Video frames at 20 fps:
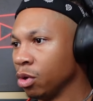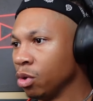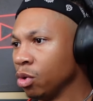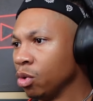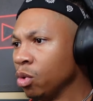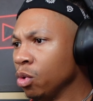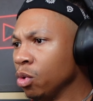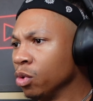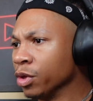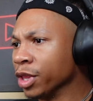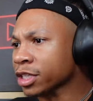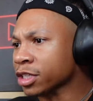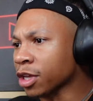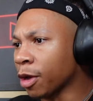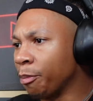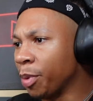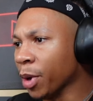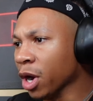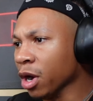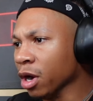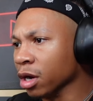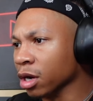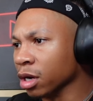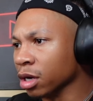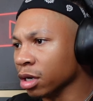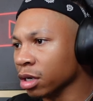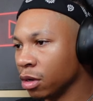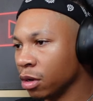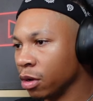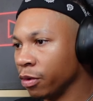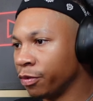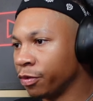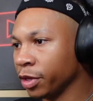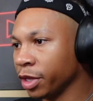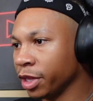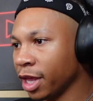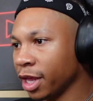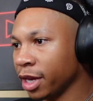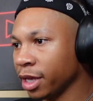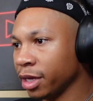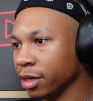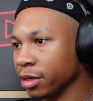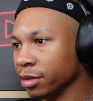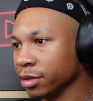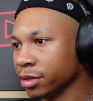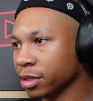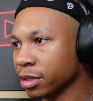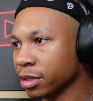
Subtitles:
Ooh, that's a burn. Hopefully that heals.